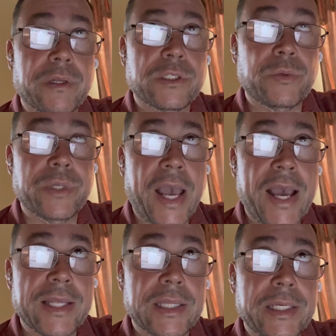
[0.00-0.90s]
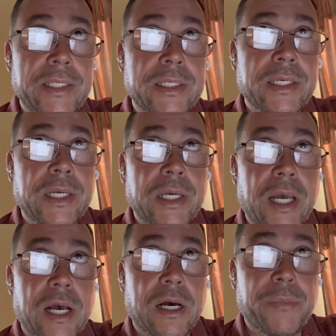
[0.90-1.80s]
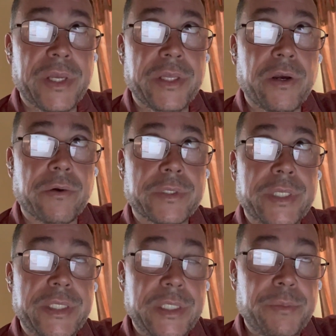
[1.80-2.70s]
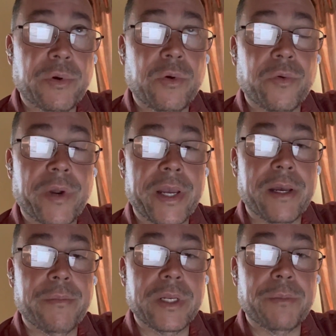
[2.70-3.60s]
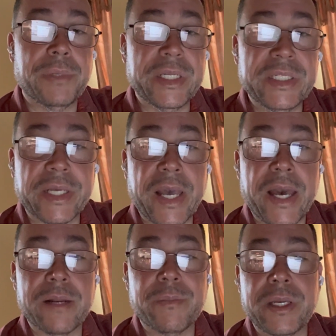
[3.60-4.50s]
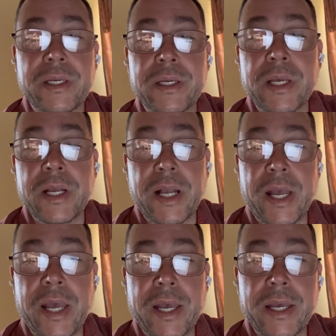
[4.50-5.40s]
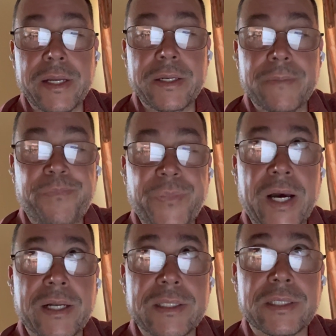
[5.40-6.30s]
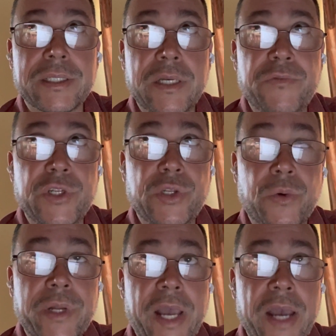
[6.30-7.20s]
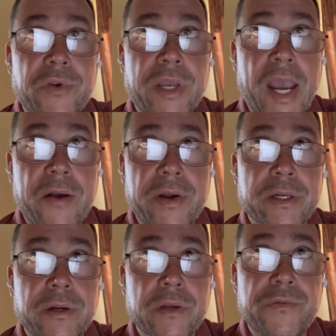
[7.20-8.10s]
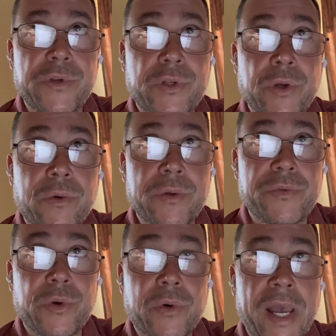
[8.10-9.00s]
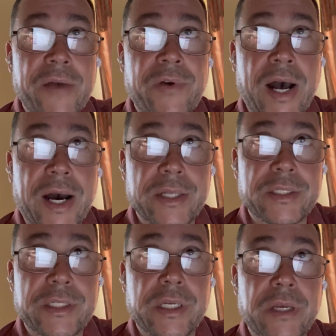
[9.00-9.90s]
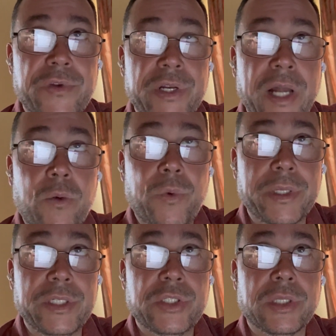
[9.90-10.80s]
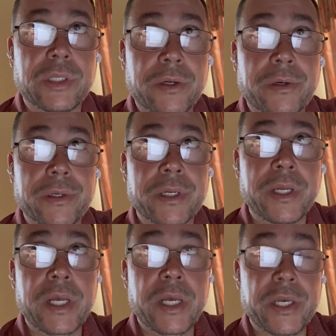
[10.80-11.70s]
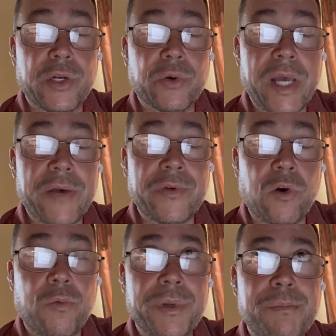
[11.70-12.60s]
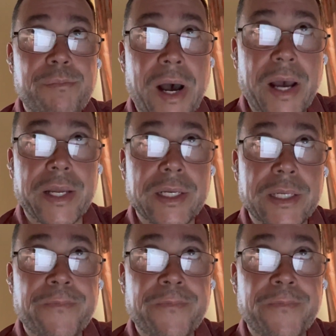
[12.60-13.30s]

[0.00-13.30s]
student athlete, in the ROTC program, in the police academy. And honestly, if you don't have character, if you don't have honesty, if you're not willing to learn, you don't have an open mind,